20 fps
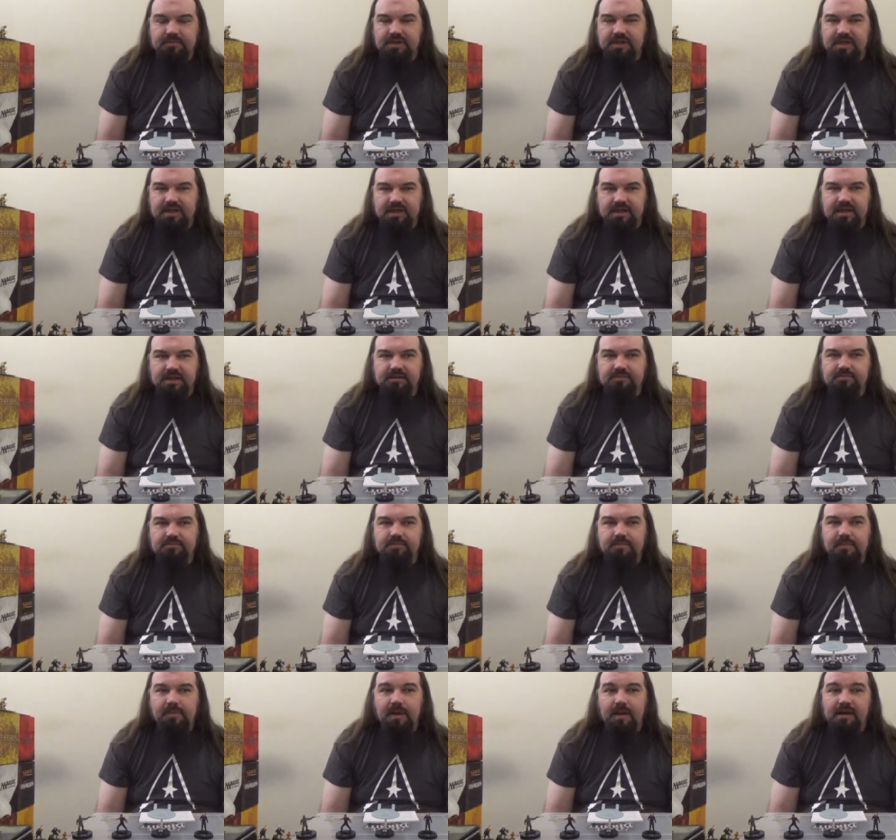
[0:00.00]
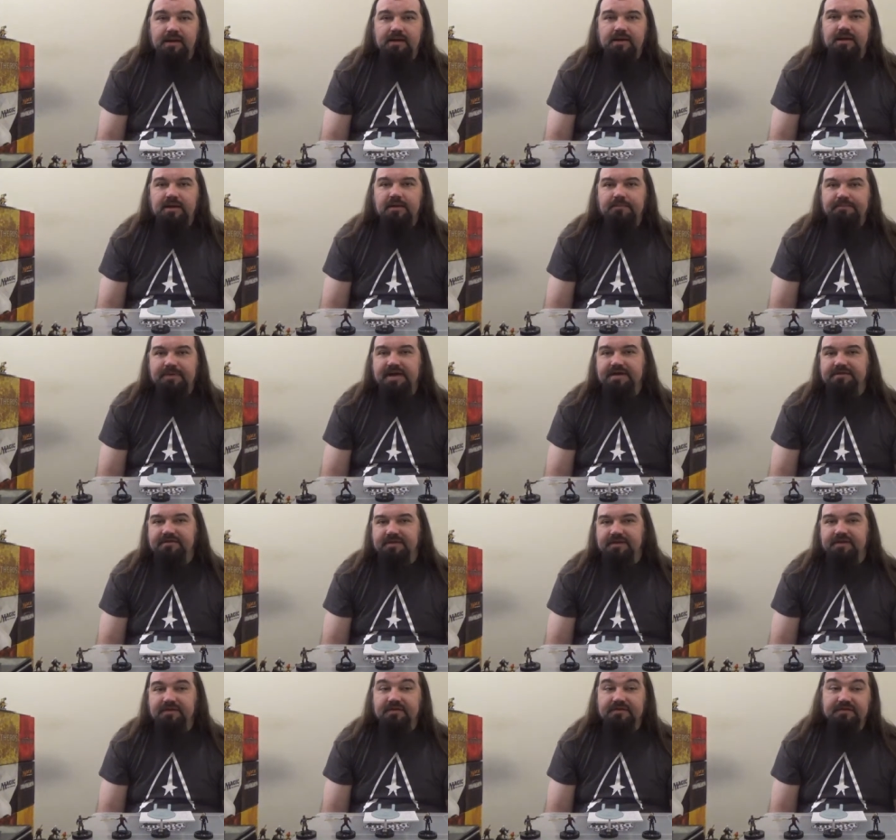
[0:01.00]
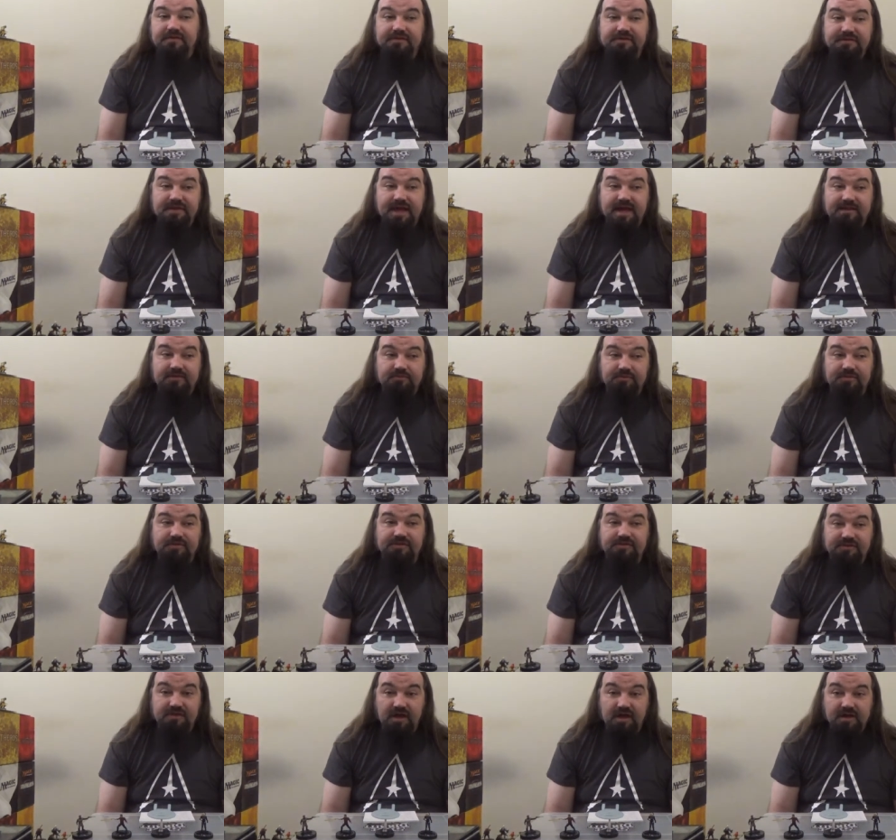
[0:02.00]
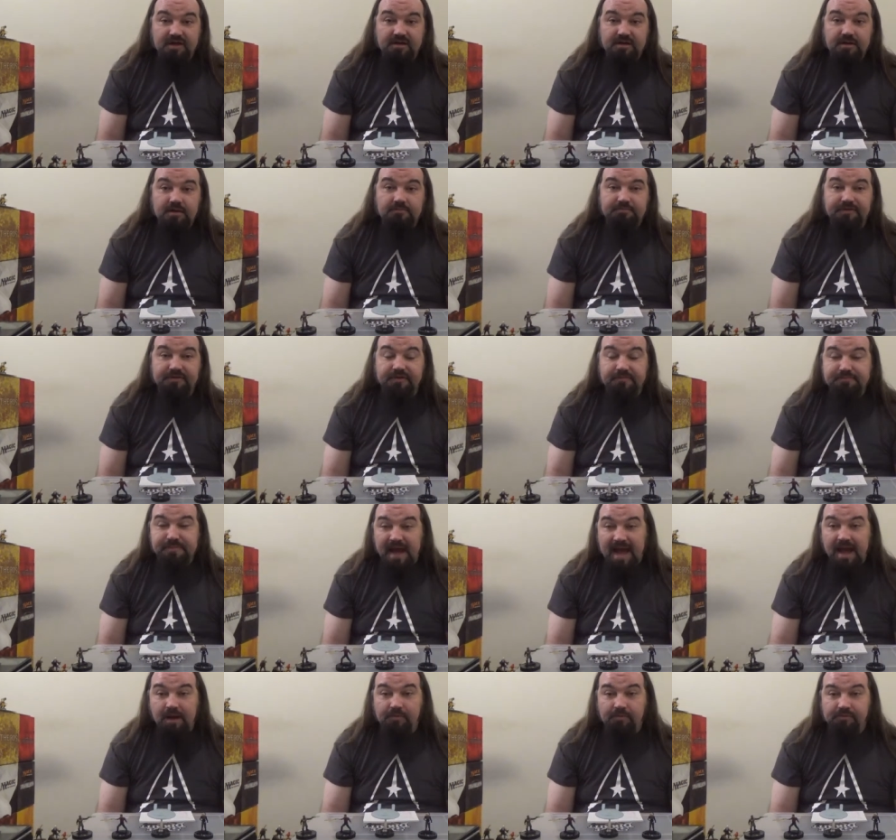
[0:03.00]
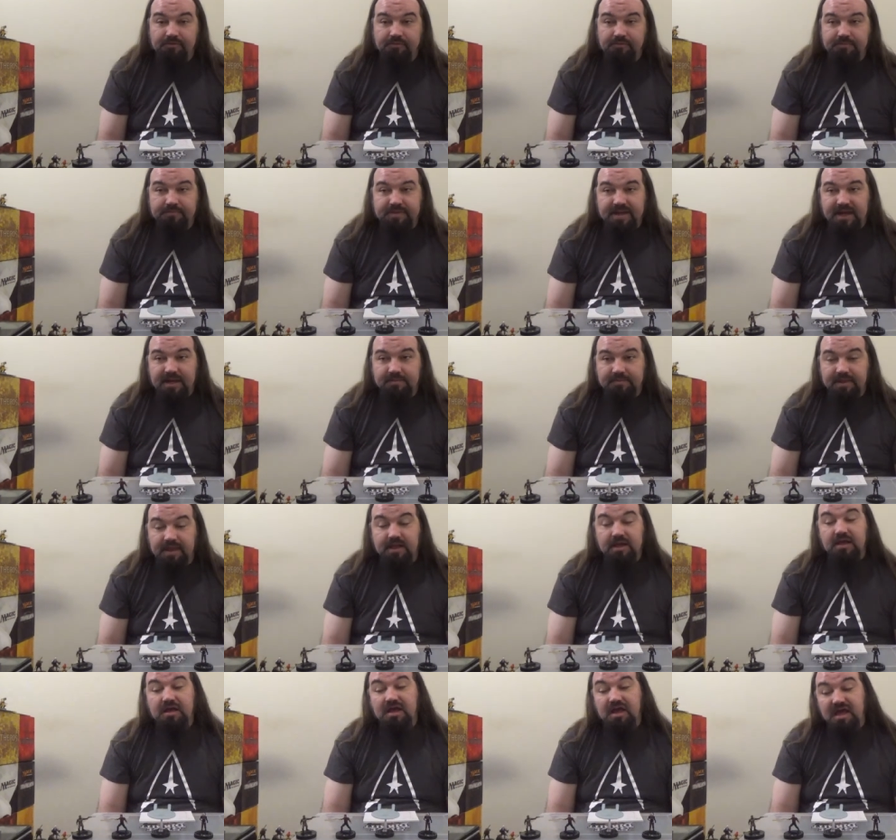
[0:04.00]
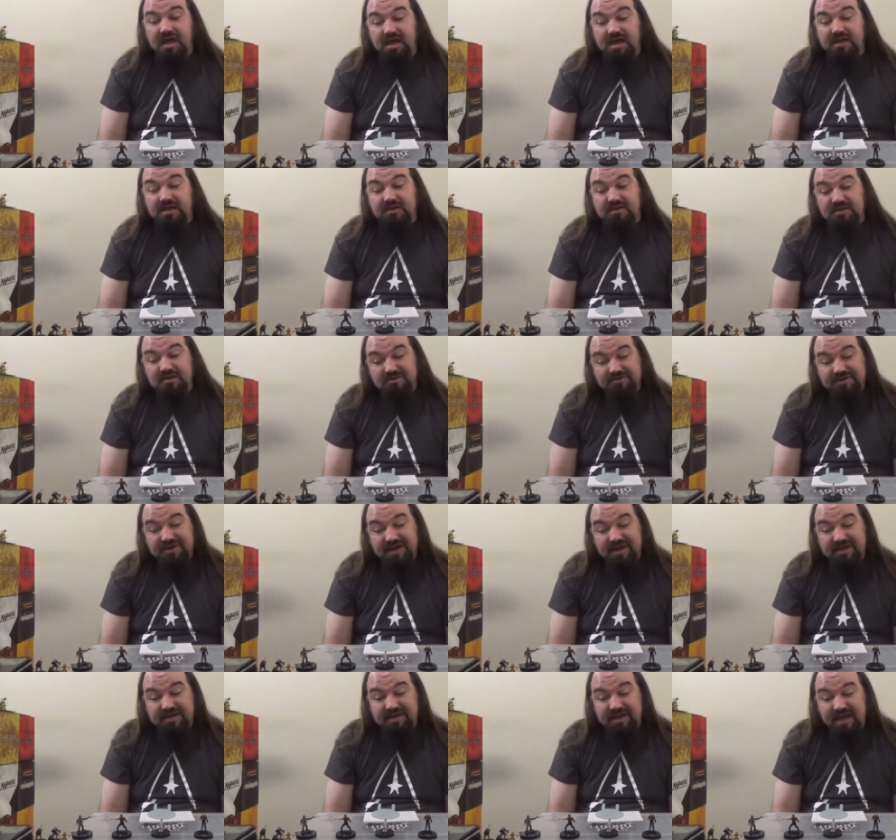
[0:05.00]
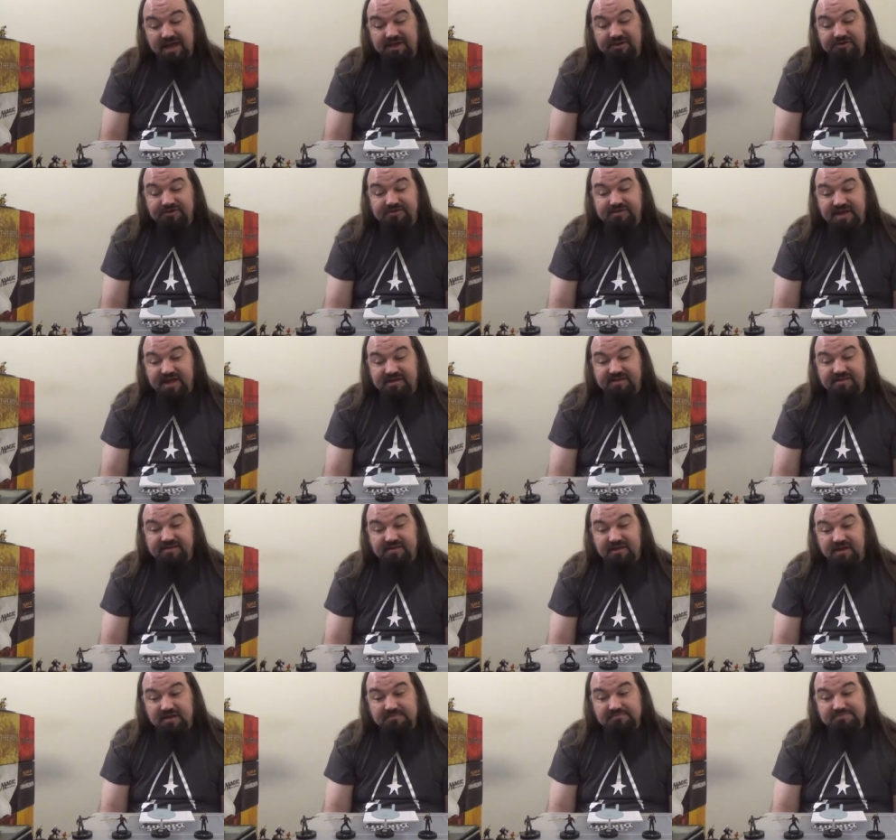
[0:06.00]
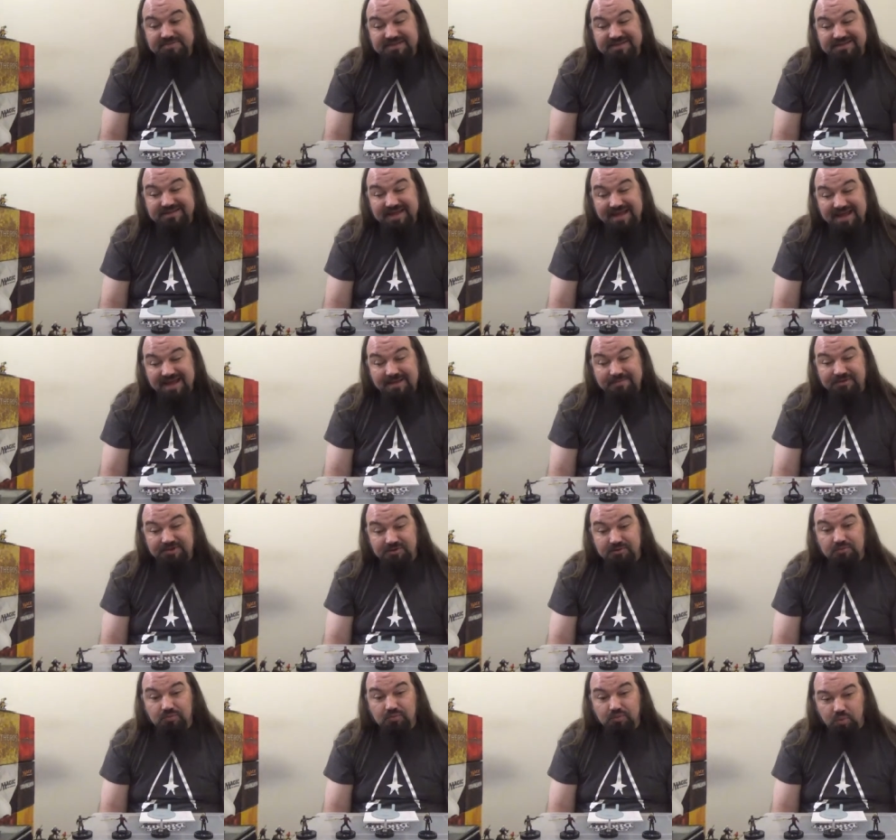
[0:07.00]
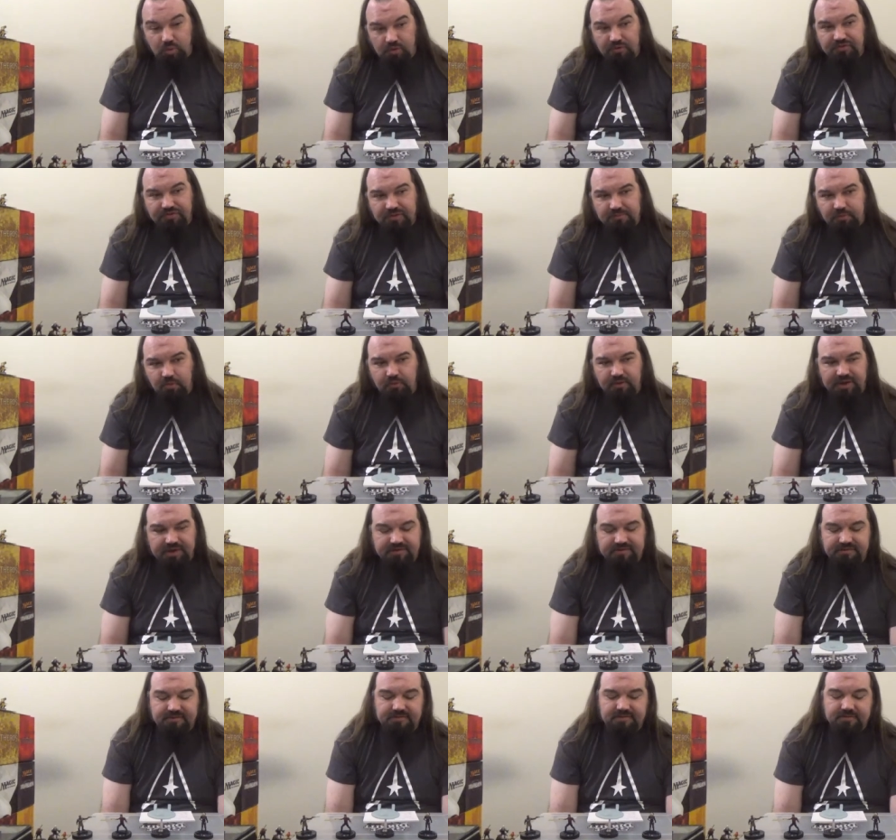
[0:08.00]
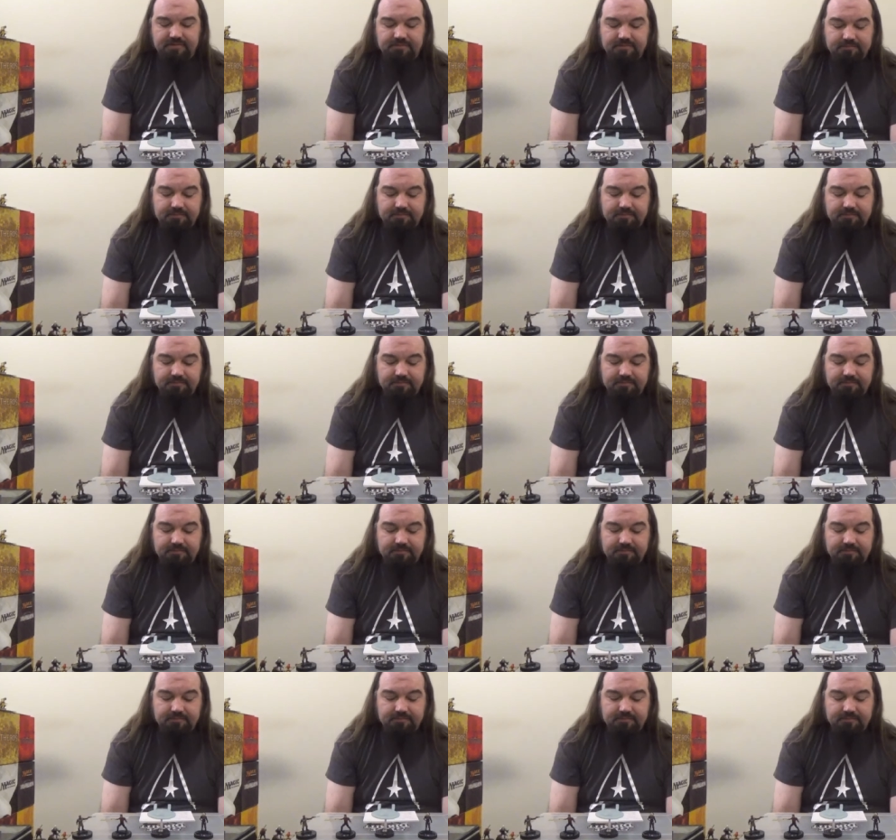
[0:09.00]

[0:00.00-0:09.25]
he, he basically, the stats would suck, but the powers would kind of be like, hey, okay, yeah, your stats suck, but damn, you're worth the points.